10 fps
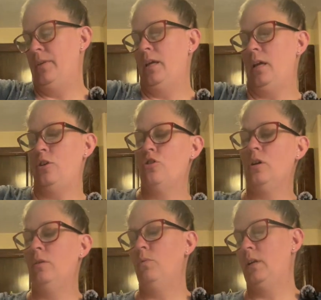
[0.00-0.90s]
And you're going
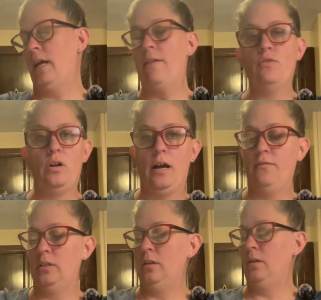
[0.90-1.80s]
to want to have your
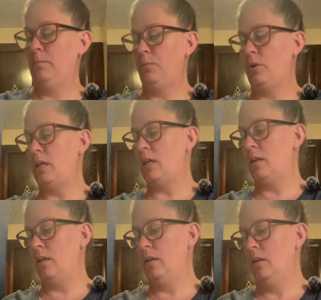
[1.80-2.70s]
oven
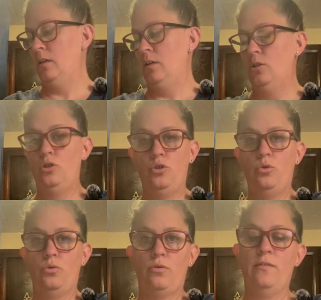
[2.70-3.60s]
preheated to
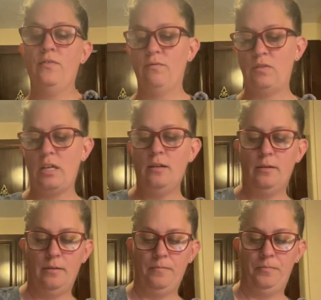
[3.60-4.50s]
350.
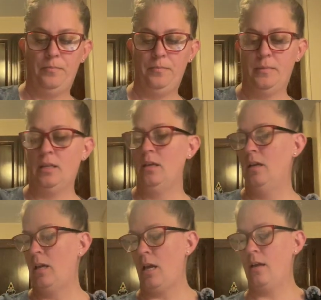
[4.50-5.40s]

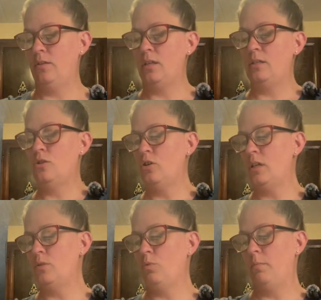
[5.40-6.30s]
And these
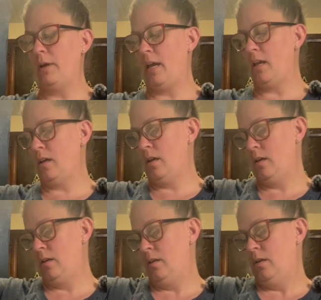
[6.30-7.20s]
cookies will bake
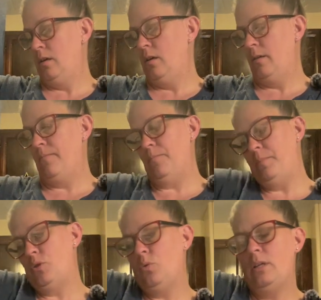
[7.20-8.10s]

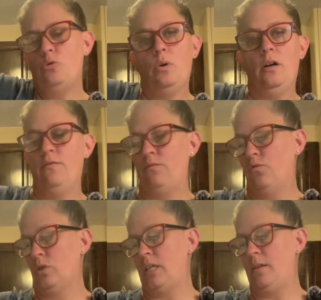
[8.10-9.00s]
between 12 and
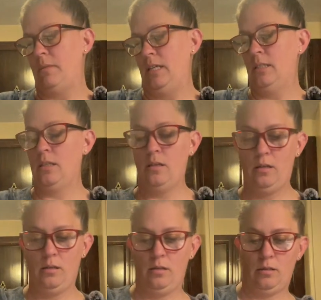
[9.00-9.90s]
14 minutes.
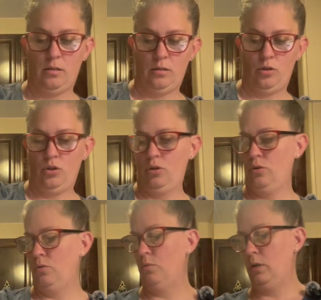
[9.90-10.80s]
That's
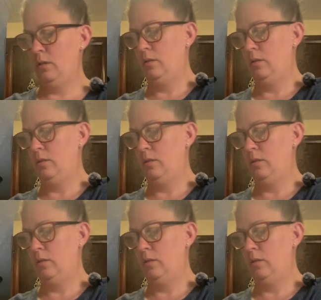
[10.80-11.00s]
2.